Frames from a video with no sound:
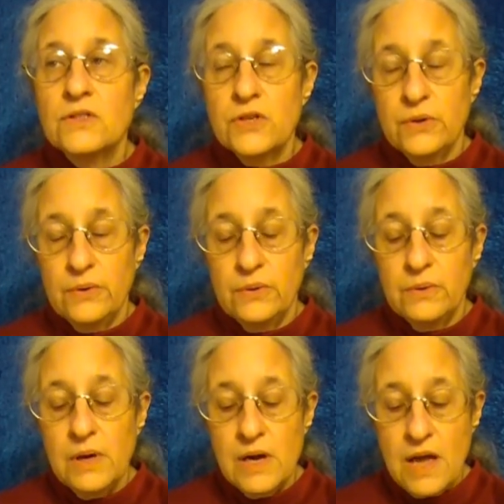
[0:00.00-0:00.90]

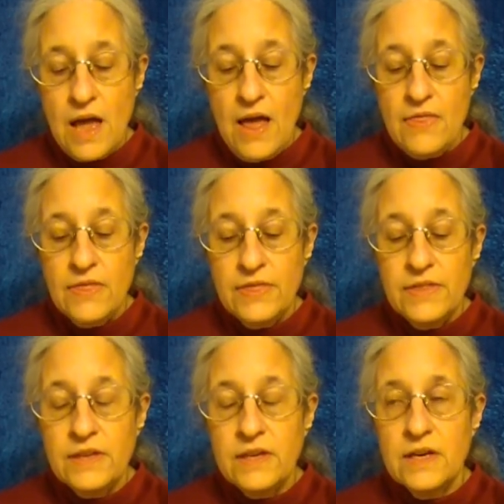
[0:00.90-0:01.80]
two, and
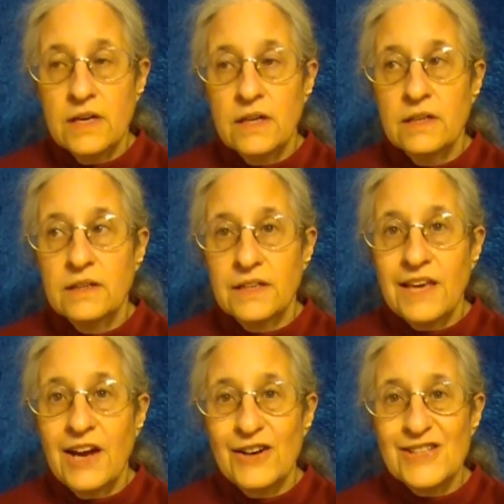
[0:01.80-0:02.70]
the uh, it
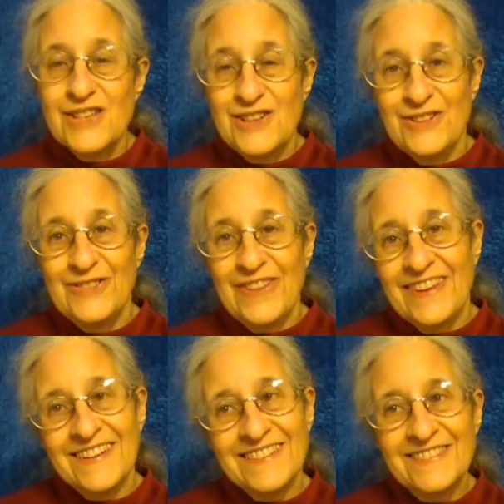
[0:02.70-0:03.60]
carries a yud with
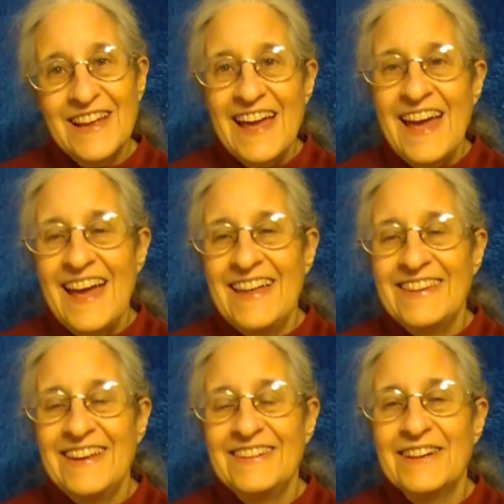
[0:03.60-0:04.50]
it, and
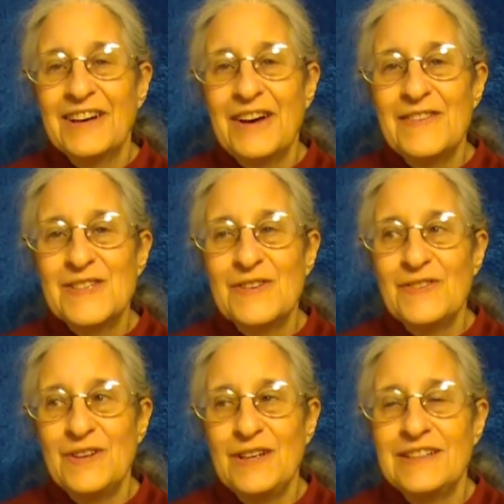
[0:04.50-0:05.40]
then the
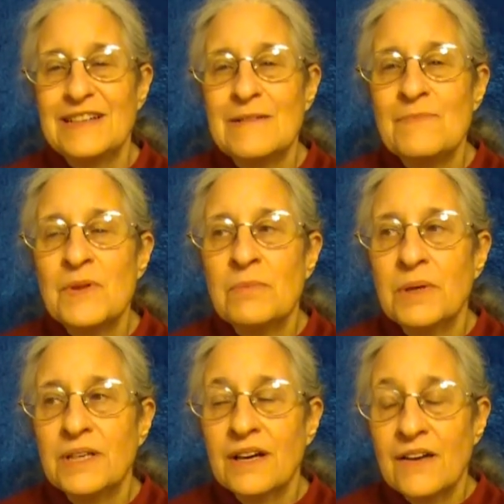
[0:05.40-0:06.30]
chafsafit.
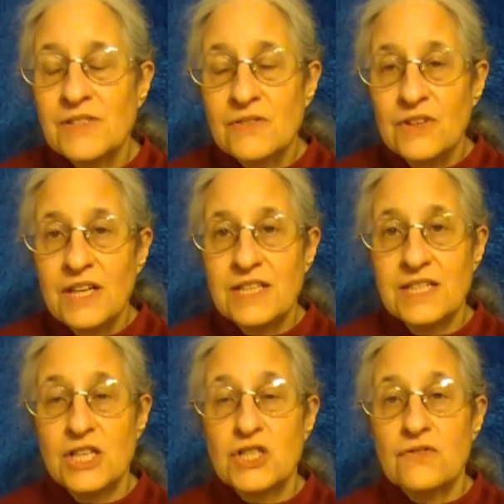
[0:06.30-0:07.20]
But the chafsafit has
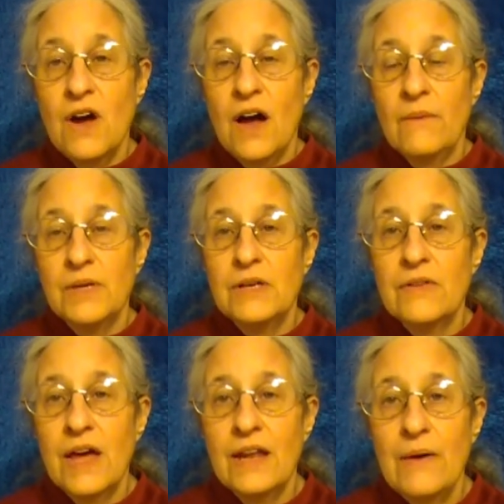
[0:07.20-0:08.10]
that shva. We know
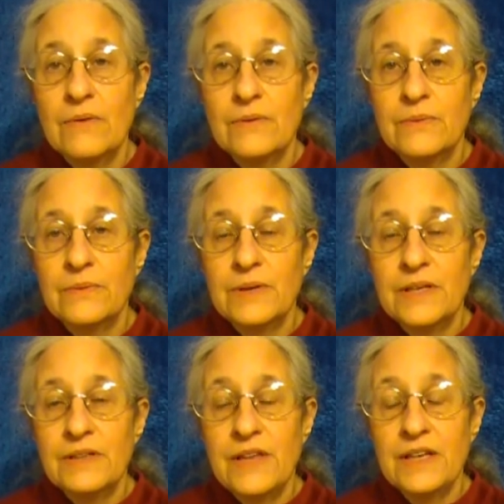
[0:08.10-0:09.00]
that how it,
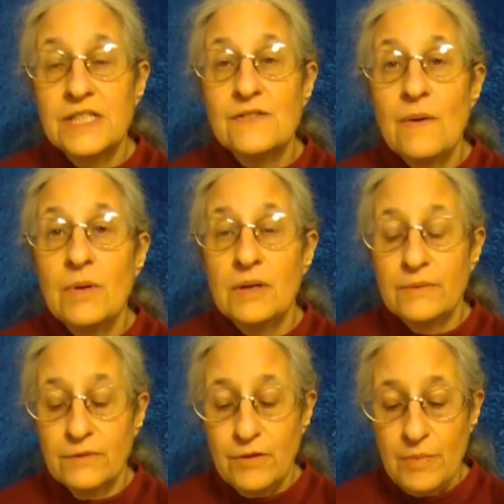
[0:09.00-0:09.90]
it, that it's
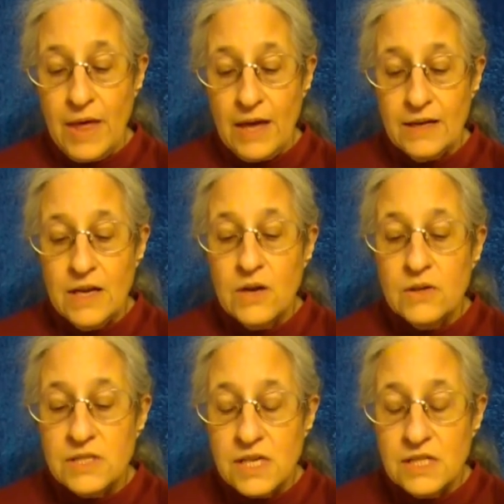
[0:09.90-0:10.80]
feminine from that.
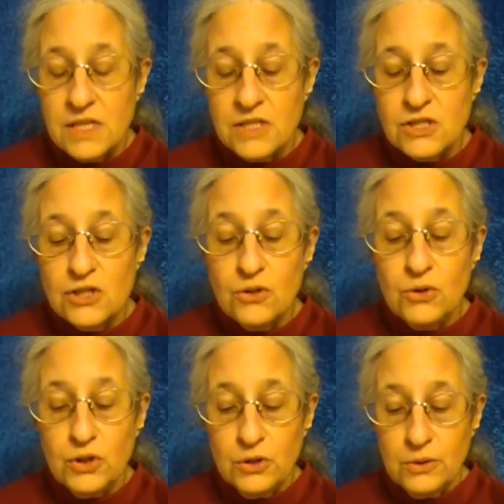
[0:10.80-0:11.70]
Sent us to
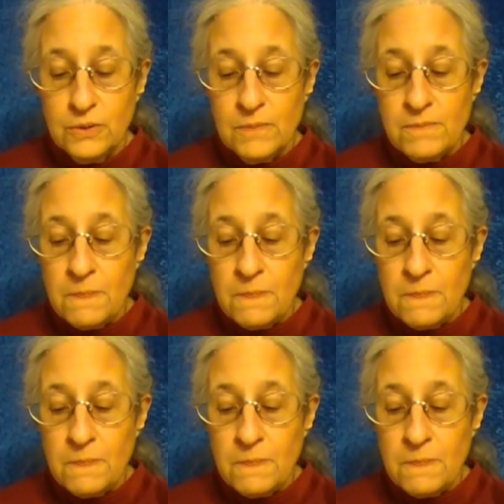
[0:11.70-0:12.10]
you,